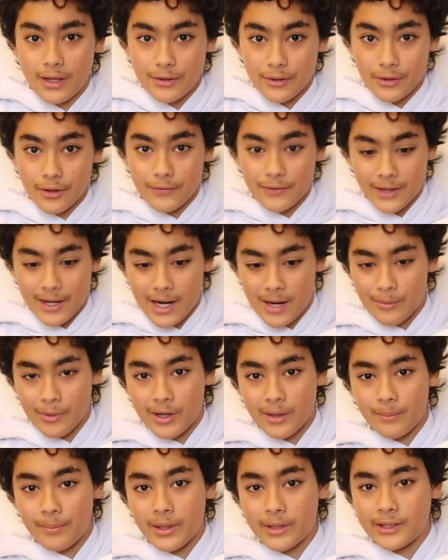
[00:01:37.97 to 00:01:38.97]
I don't know if the camera
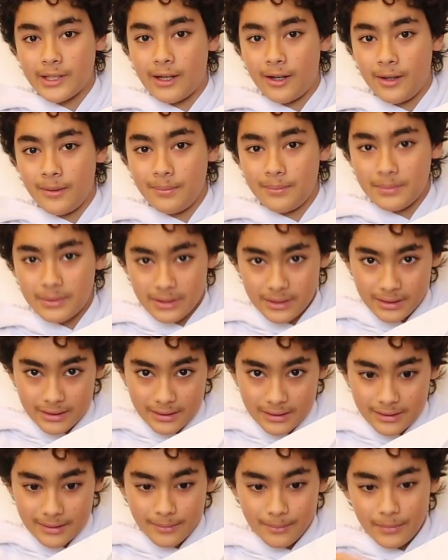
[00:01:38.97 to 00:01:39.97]
can pick that up,
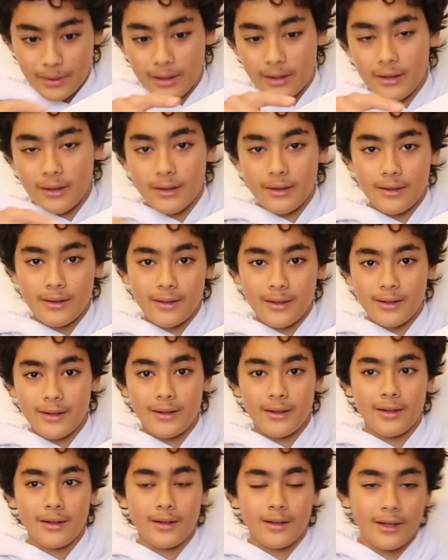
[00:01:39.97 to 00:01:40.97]
but
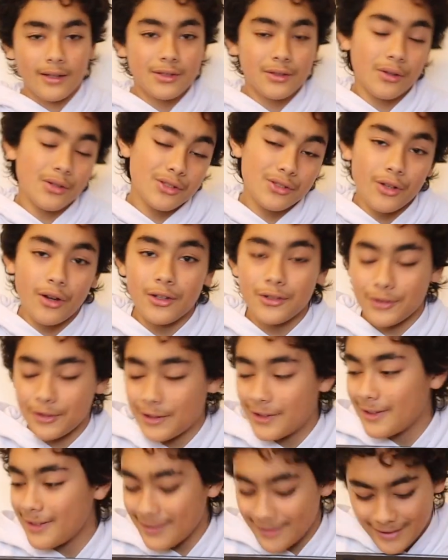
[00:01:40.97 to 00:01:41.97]
it's got stars on
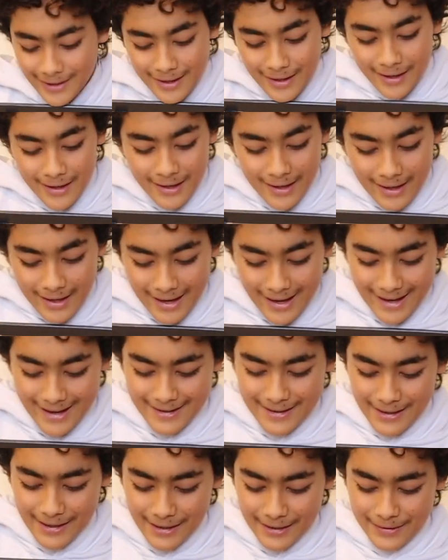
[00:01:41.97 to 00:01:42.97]
it.
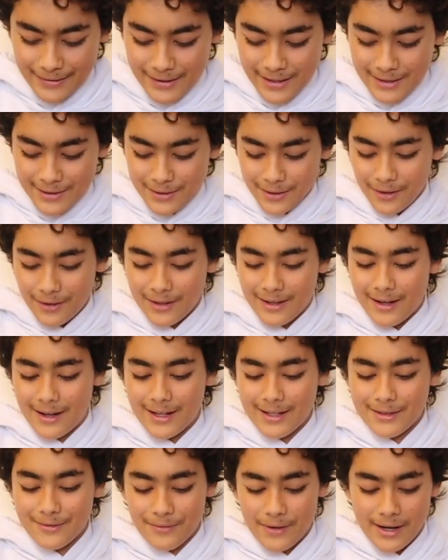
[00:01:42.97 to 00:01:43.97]
And these are,
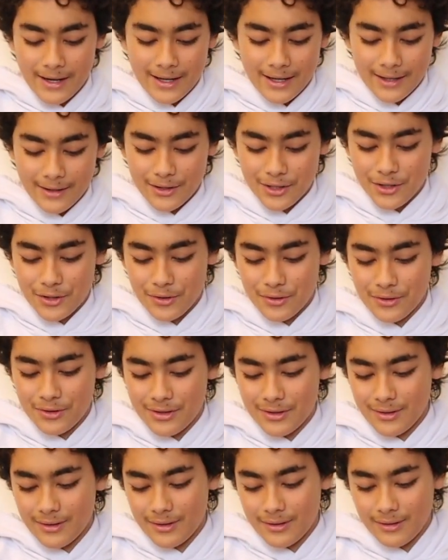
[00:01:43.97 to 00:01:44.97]
guys, right here, the
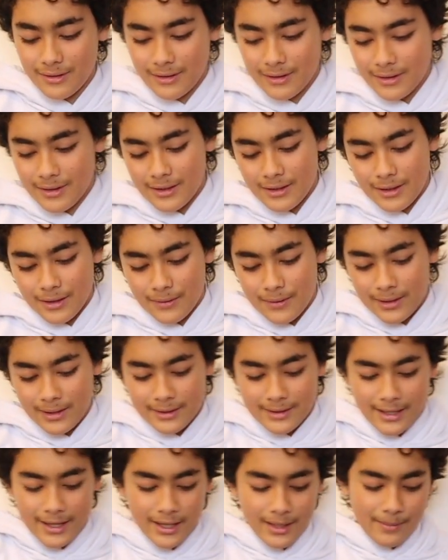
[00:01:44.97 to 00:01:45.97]
shoes. Quickly
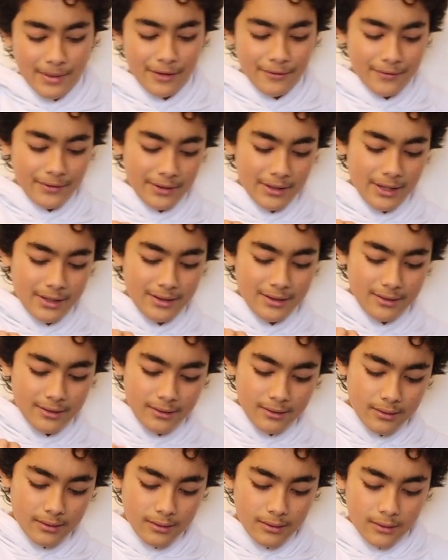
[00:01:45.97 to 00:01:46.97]
take them out for you guys.
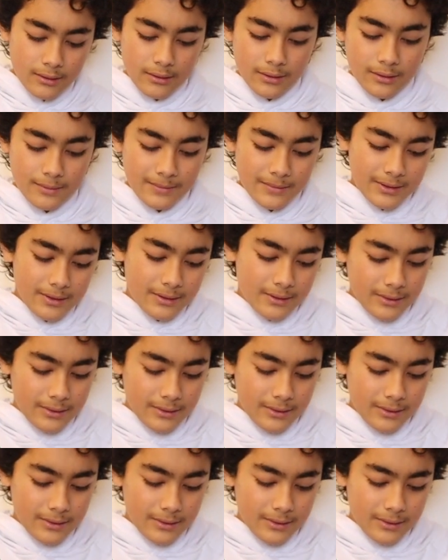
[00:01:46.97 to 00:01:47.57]
Hold up.